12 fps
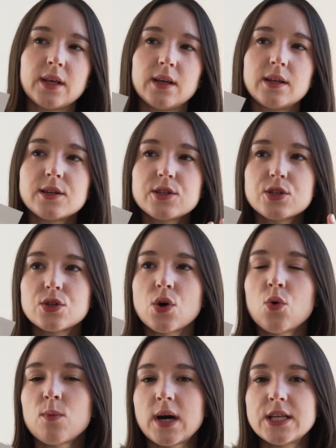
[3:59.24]
it is
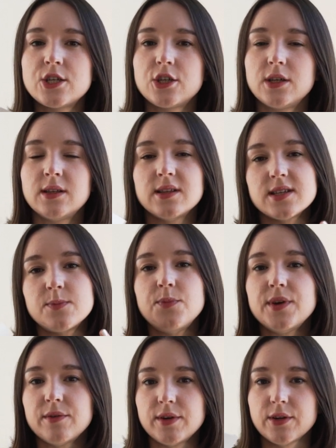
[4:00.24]
so much in the
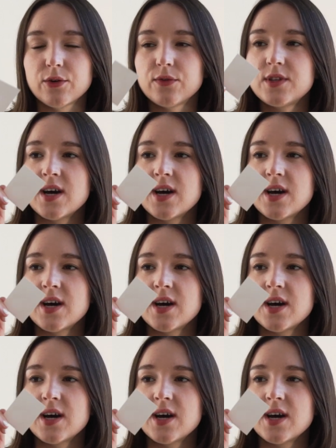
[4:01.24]
spirit of